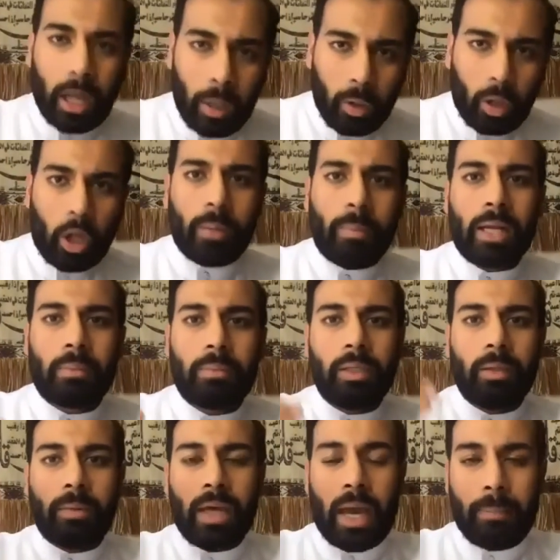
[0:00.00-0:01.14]
I'll automatically
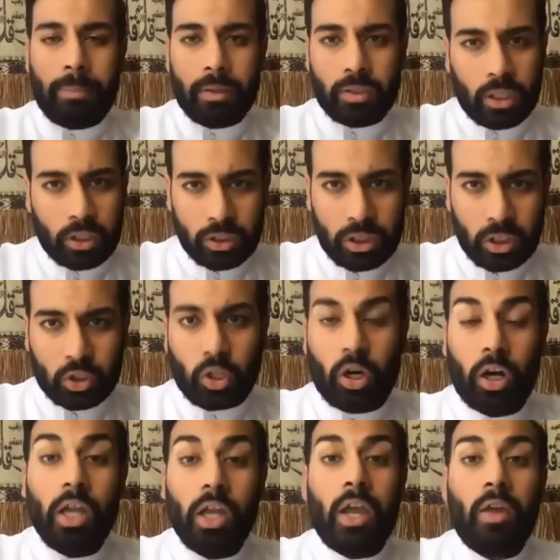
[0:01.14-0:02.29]
be happy, such and such
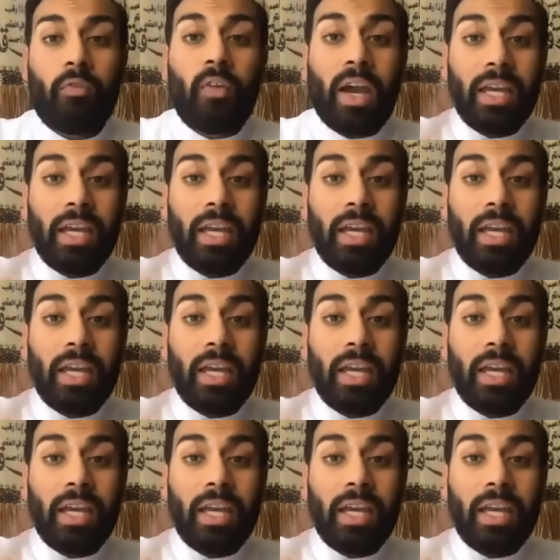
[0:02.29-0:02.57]
car. If I